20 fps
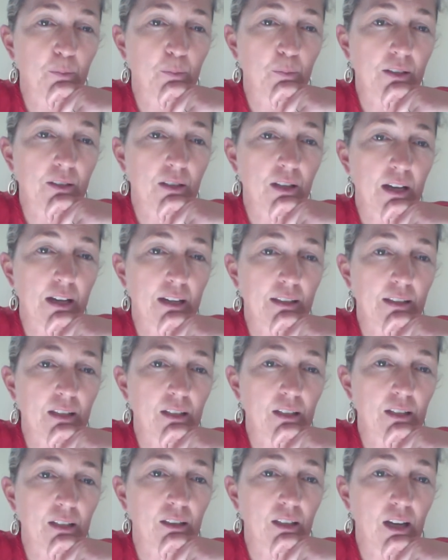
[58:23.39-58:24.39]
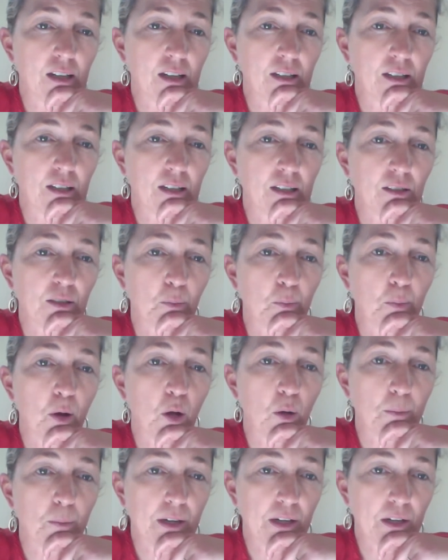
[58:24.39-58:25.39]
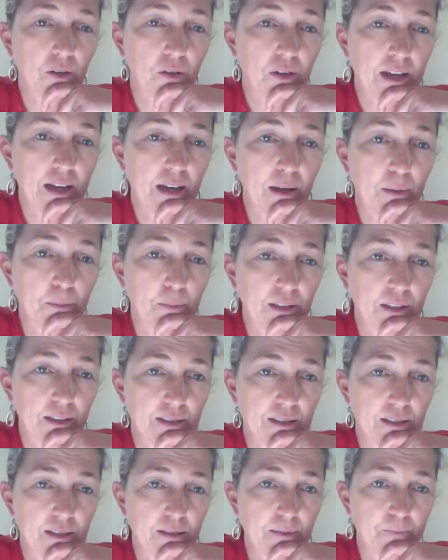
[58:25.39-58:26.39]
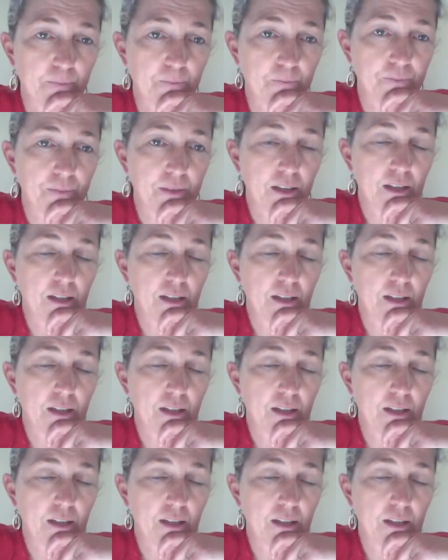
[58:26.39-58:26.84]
blood clot in the lung called a pulmonary embolism.